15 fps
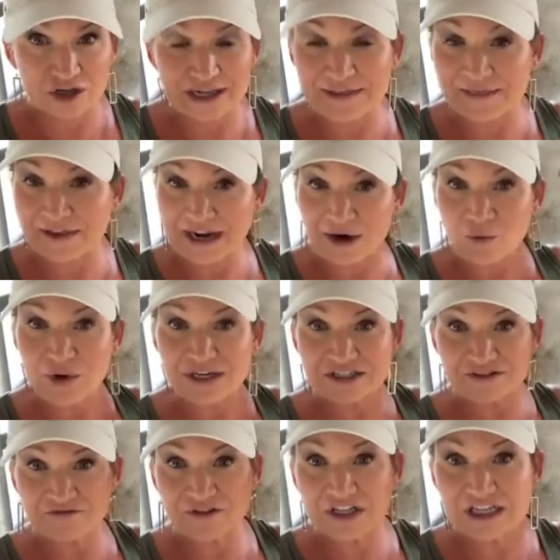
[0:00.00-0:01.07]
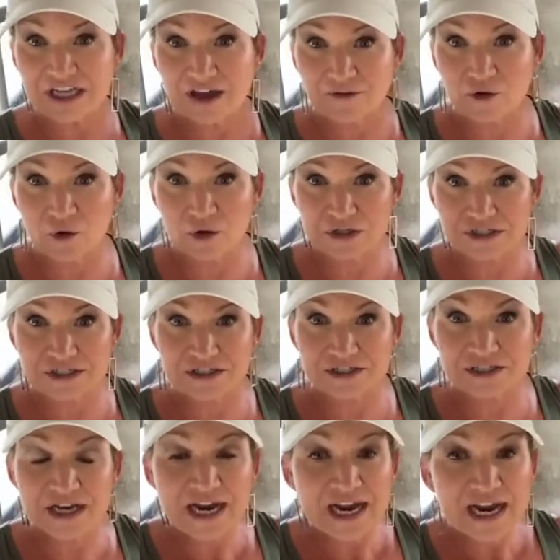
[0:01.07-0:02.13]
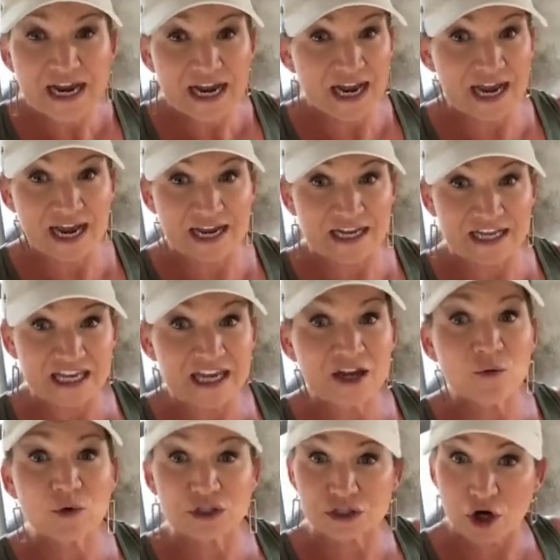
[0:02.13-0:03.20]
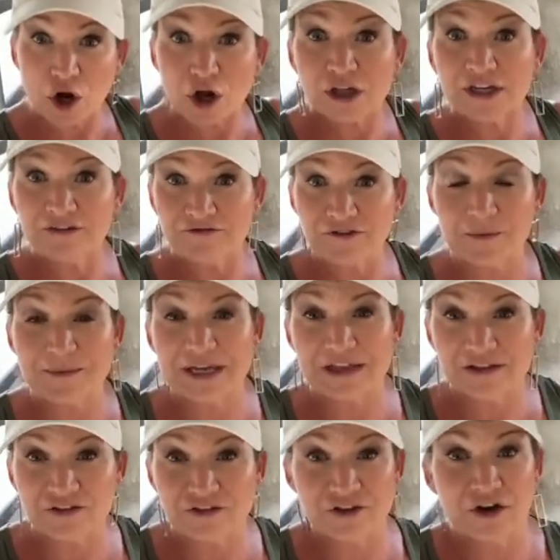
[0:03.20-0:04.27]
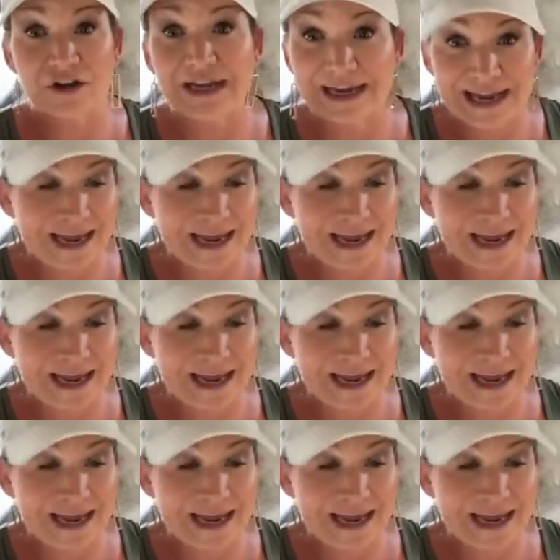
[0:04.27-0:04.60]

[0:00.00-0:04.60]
and then I went to feed the other horses. And he was calling from me in the stall like, hey,